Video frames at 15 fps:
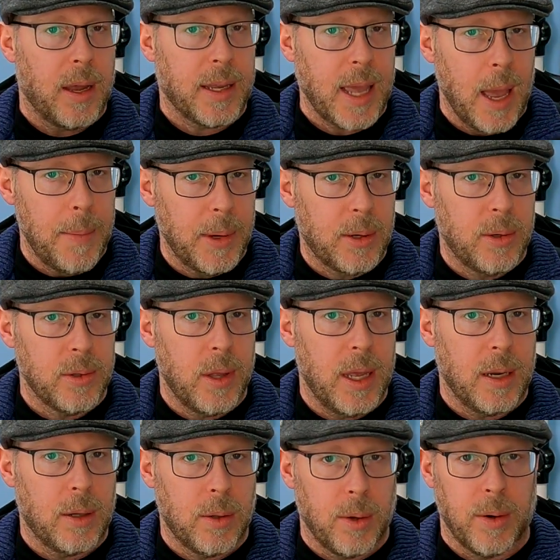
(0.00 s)
chemical
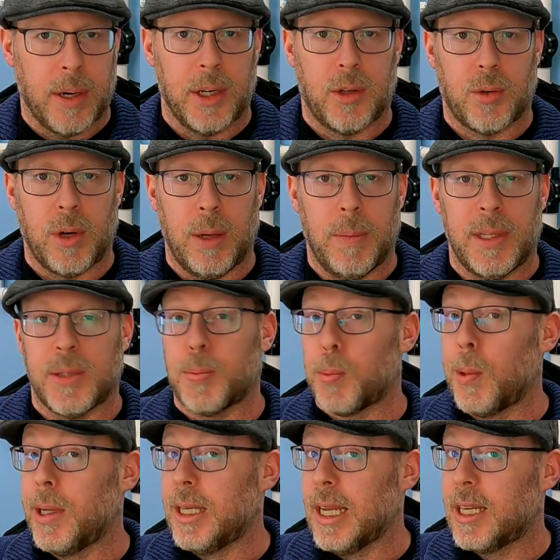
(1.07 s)
and chlorine treatments
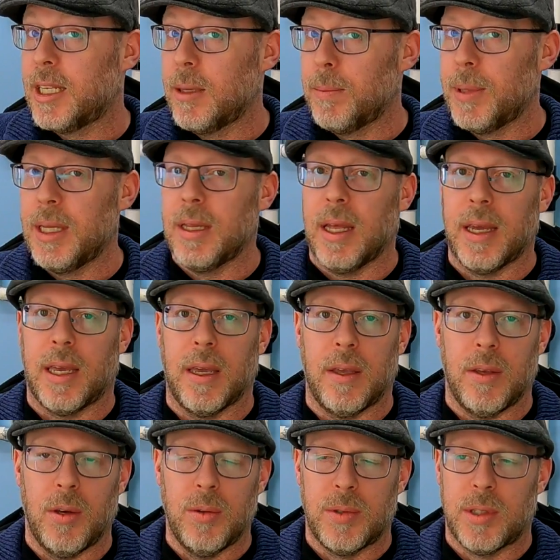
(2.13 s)
predictably like it
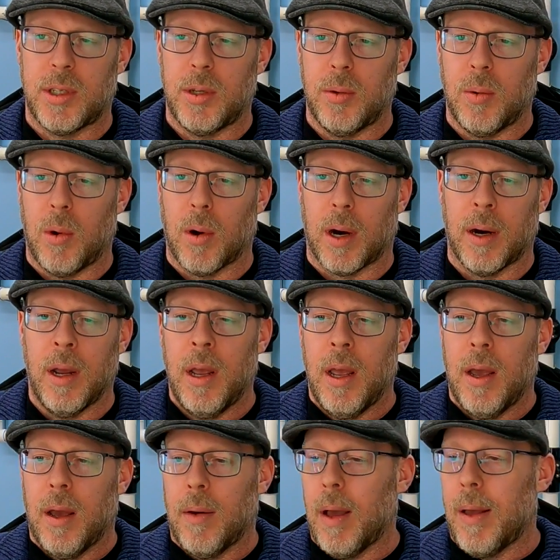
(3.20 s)
used to, or
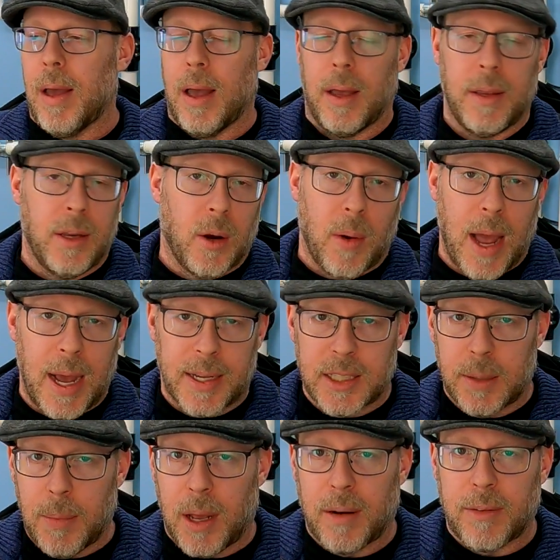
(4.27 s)
you know,
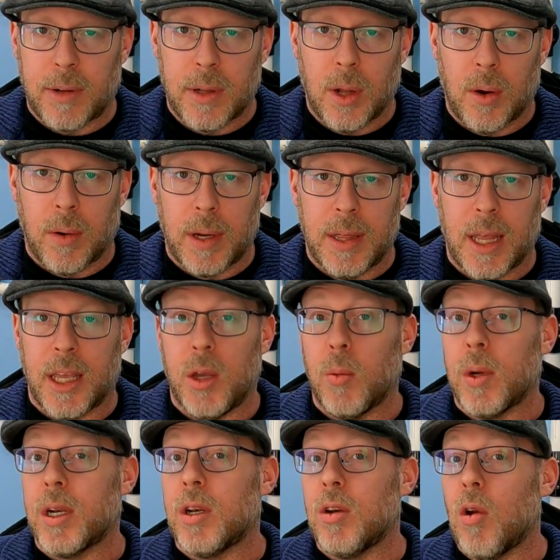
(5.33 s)
X amount of chlorine that you
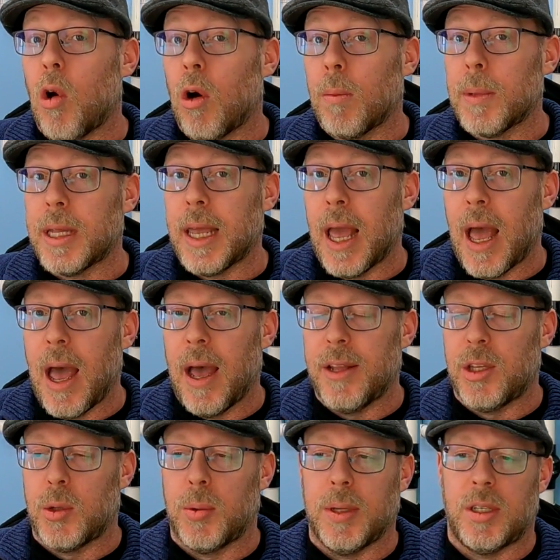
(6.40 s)
would normally
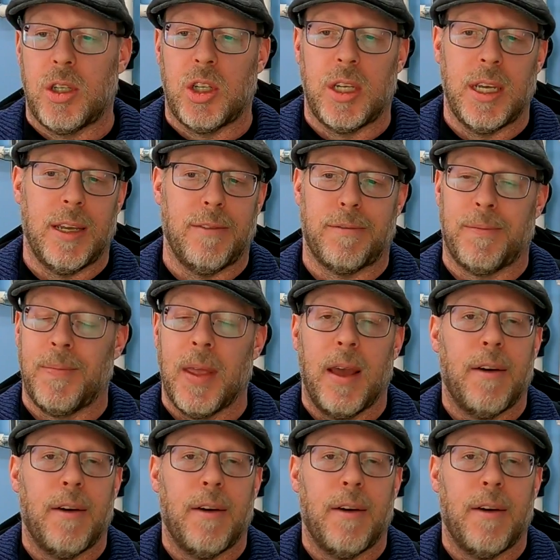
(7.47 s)
add to achieve